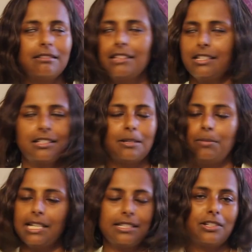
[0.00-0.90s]
this is the
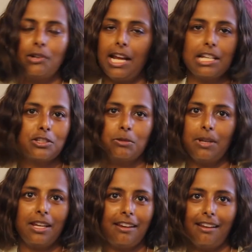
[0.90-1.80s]
place that Dre has to
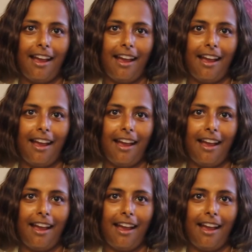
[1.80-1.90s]
be,